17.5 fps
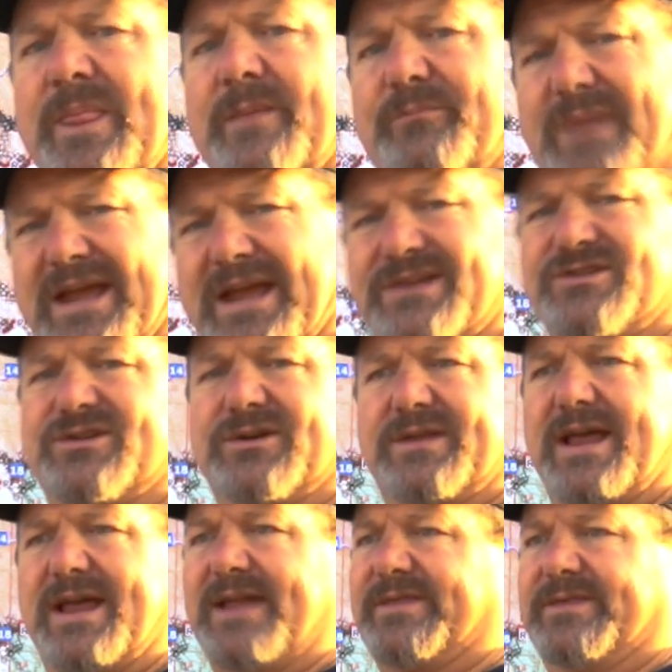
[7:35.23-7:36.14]
make
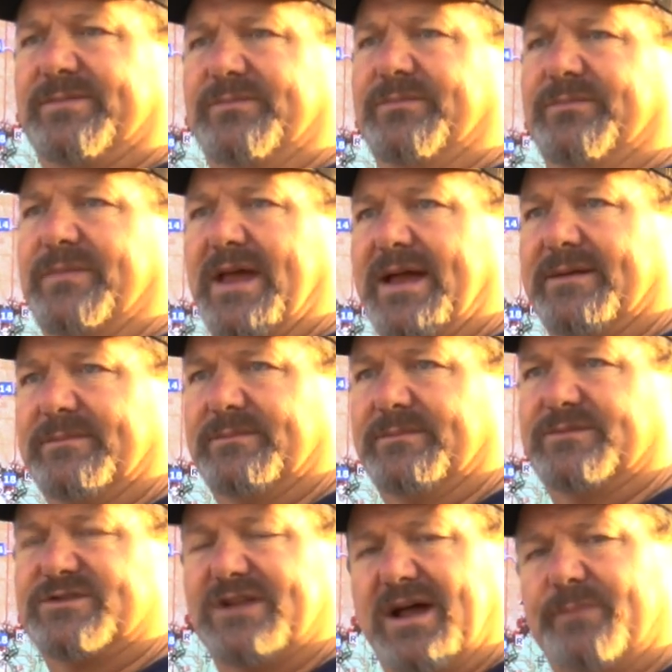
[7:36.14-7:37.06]
sure that
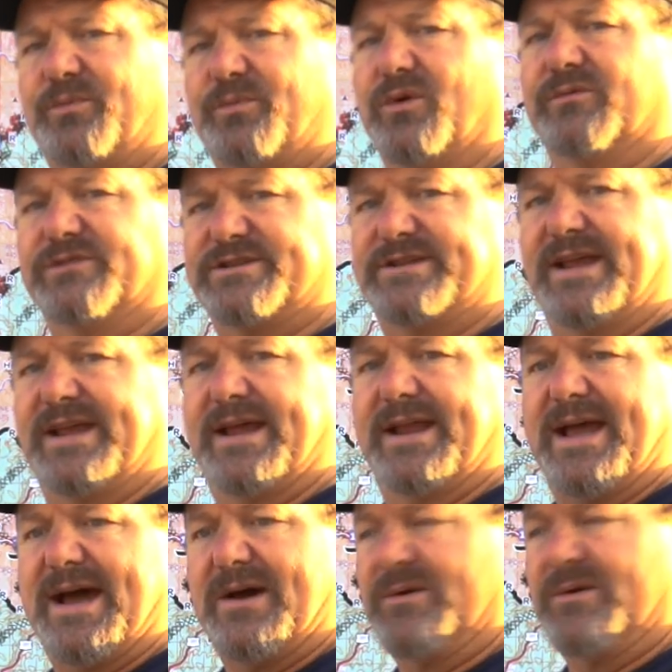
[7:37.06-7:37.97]
slop over's dead
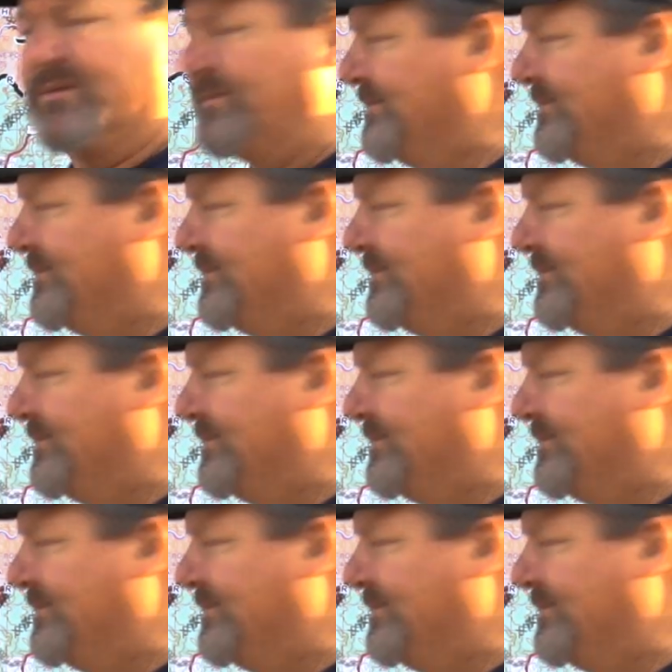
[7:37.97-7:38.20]
out,